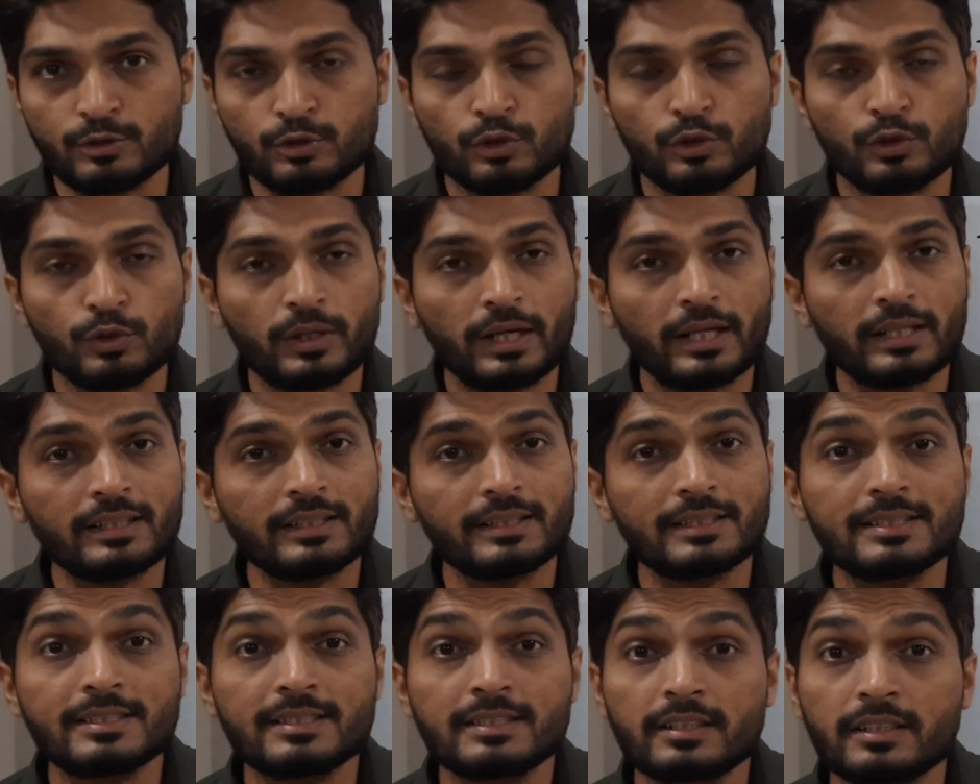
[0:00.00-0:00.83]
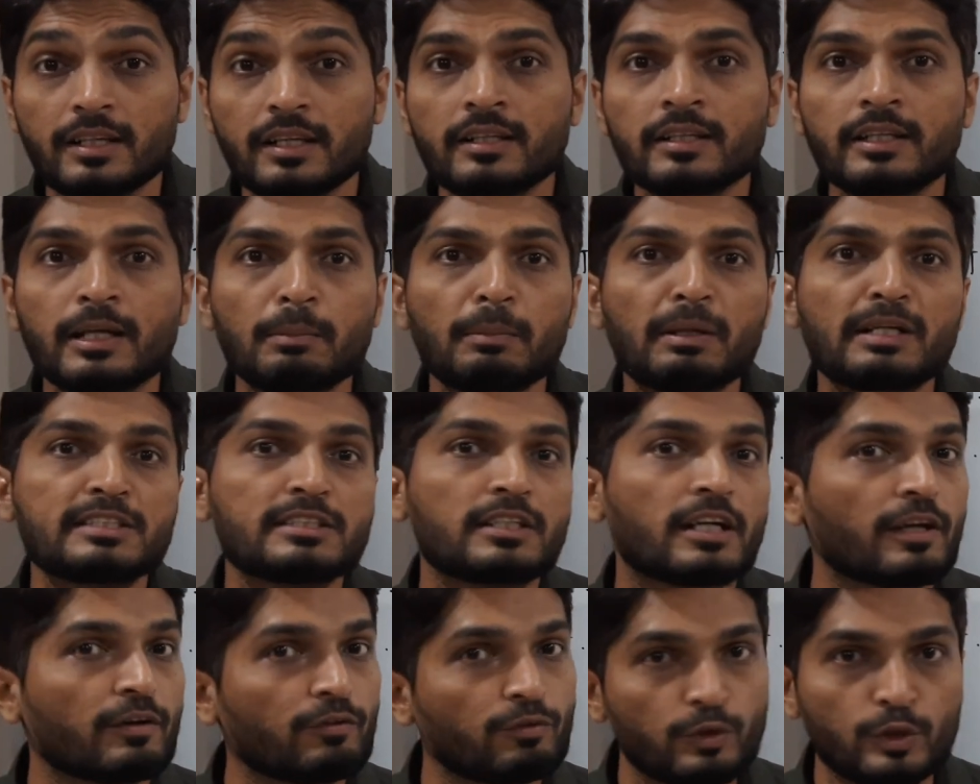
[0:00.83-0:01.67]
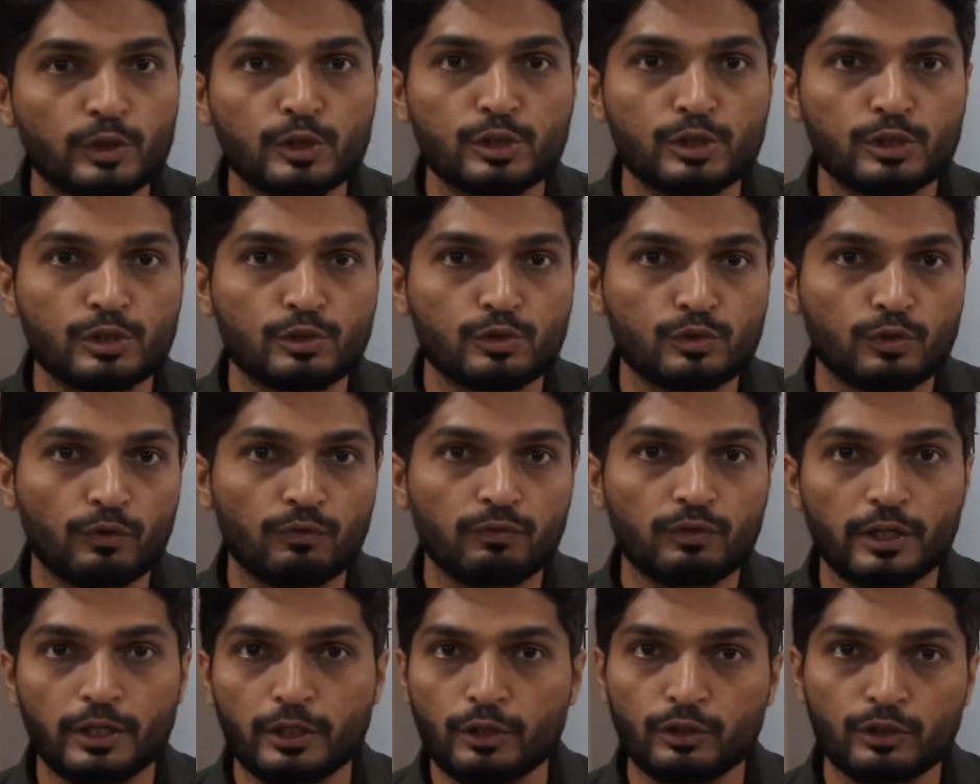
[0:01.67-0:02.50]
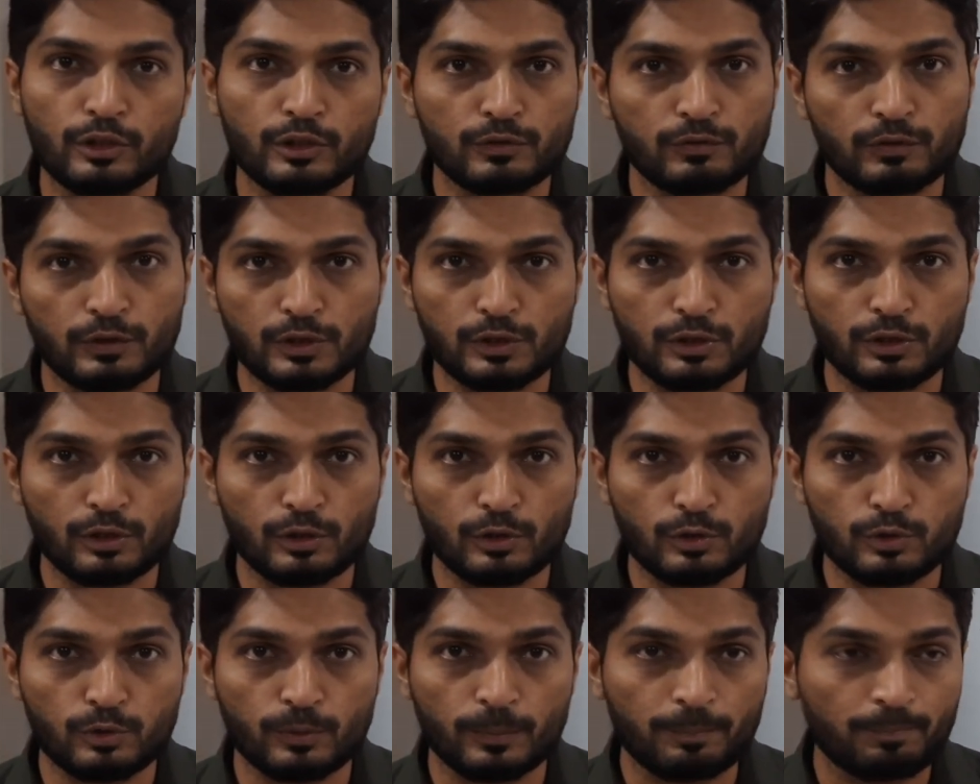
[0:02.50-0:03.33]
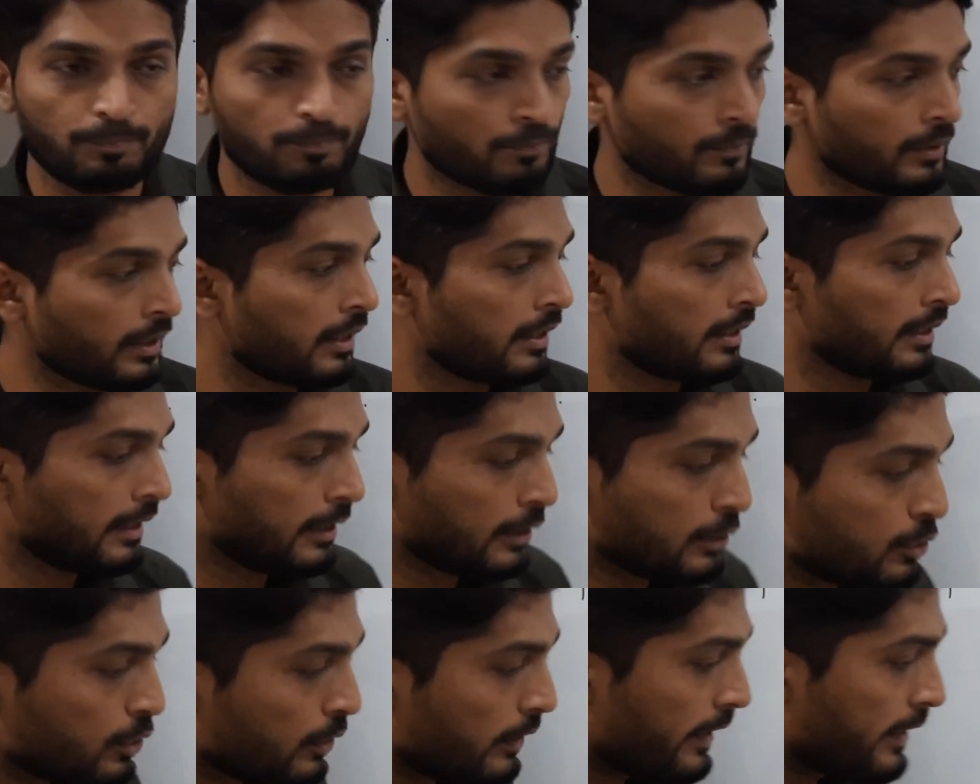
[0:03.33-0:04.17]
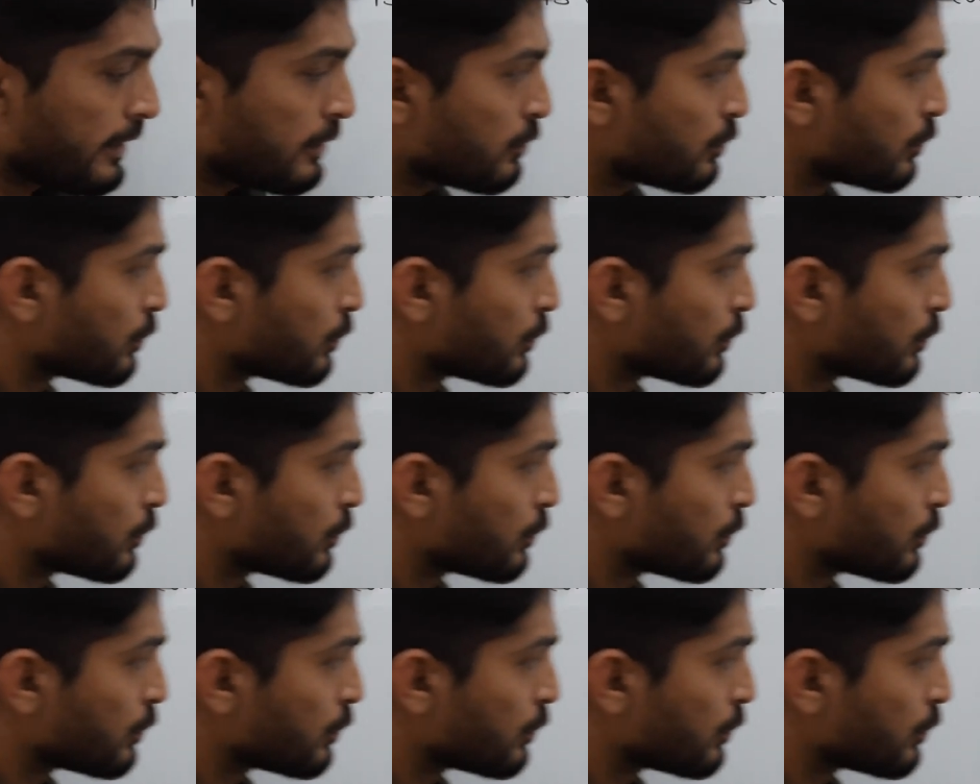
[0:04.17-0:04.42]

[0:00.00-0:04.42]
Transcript: so you can consider them as a definitions of continuous function also. So let us